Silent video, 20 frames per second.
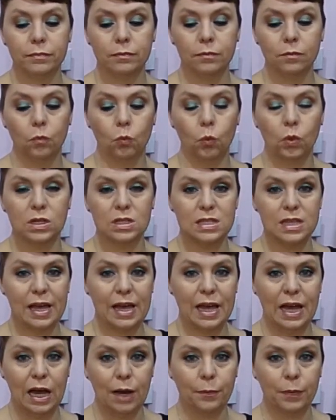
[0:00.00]
once that
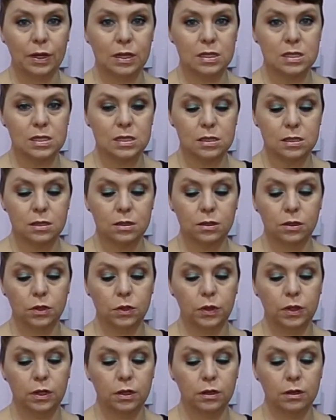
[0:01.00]
happens,
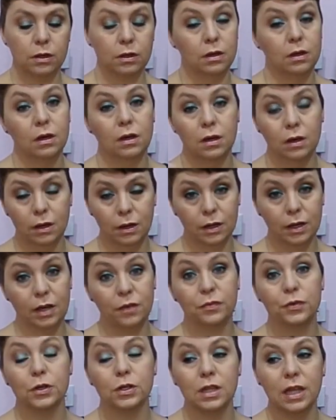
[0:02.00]
if
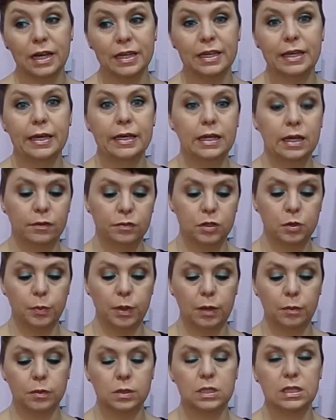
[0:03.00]
you're lucky enough to be
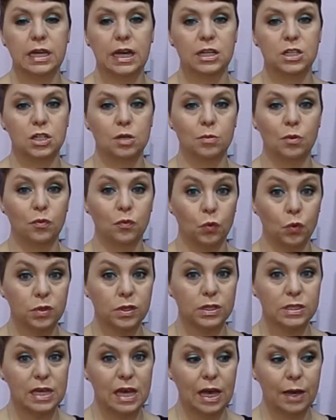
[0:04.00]
able to catch it before the
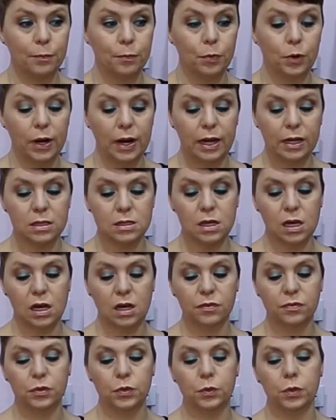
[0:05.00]
tab breaks
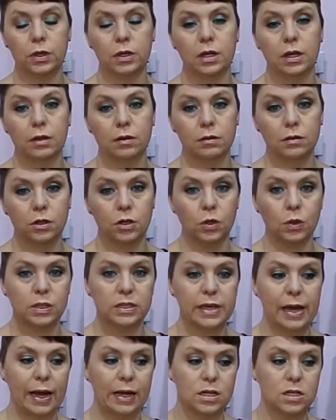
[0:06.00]
off, you can, you know,
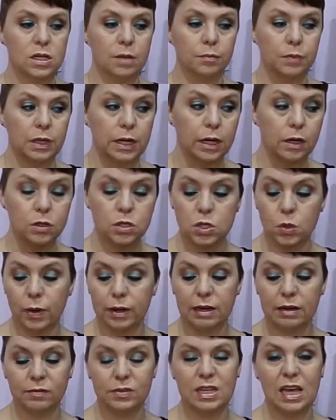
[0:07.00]
attach something else. So I
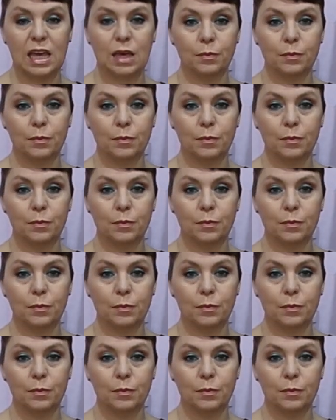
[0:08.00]
have tape